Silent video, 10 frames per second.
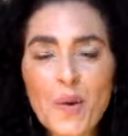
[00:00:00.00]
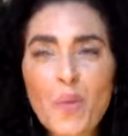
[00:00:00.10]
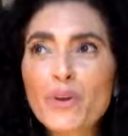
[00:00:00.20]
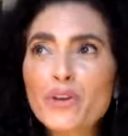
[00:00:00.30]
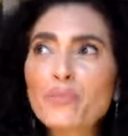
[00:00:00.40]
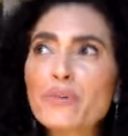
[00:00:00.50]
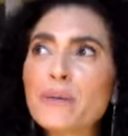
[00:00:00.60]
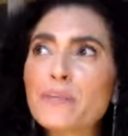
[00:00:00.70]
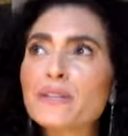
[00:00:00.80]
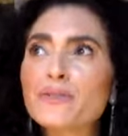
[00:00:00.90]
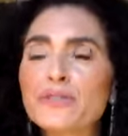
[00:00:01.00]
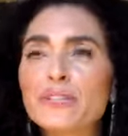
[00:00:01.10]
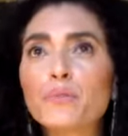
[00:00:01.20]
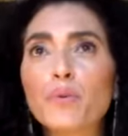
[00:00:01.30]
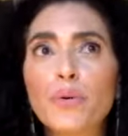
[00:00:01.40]
Well, you bring up an
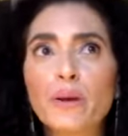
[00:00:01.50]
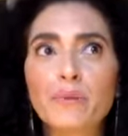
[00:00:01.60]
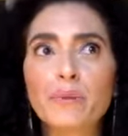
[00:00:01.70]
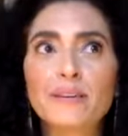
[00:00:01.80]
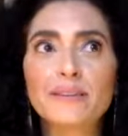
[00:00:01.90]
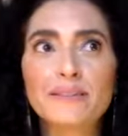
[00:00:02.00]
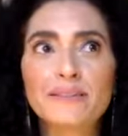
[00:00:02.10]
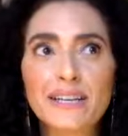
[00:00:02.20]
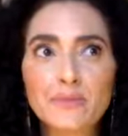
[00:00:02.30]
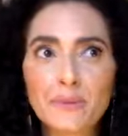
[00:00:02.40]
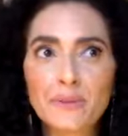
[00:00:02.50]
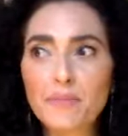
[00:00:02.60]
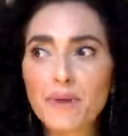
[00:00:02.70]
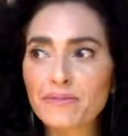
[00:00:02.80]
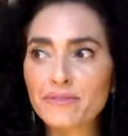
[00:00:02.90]
interesting point, because that's one of the
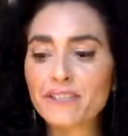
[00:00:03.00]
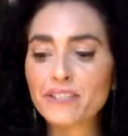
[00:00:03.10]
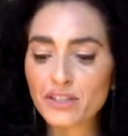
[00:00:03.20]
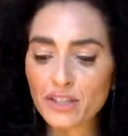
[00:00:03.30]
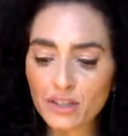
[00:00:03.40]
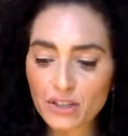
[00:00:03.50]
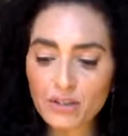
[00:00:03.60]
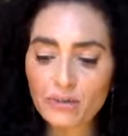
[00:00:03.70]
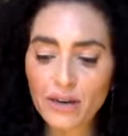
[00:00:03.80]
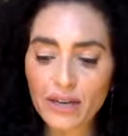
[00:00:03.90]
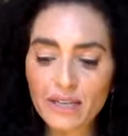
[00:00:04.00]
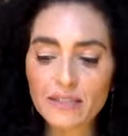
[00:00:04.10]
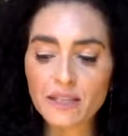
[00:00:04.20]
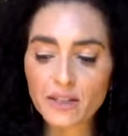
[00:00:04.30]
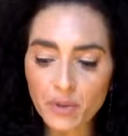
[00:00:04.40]
mindfulness teachings too, right?
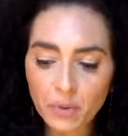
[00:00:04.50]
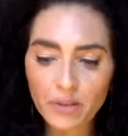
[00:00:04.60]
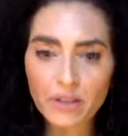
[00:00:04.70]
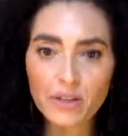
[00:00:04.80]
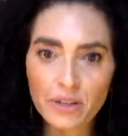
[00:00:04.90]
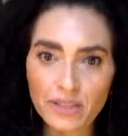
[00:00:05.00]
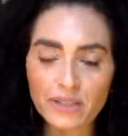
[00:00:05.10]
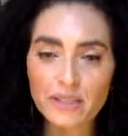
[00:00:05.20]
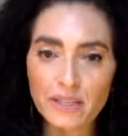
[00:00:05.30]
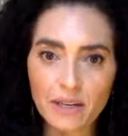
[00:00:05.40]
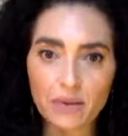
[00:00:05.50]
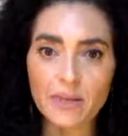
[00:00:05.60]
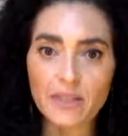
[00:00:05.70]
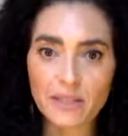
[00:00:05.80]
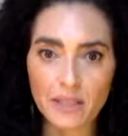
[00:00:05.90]
Is enjoy the goodness that's here
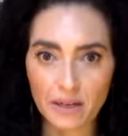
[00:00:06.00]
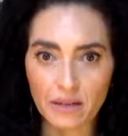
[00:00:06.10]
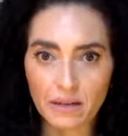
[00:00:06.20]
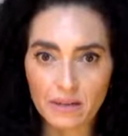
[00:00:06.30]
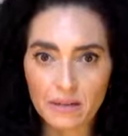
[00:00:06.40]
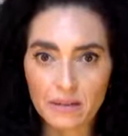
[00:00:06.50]
when it's here.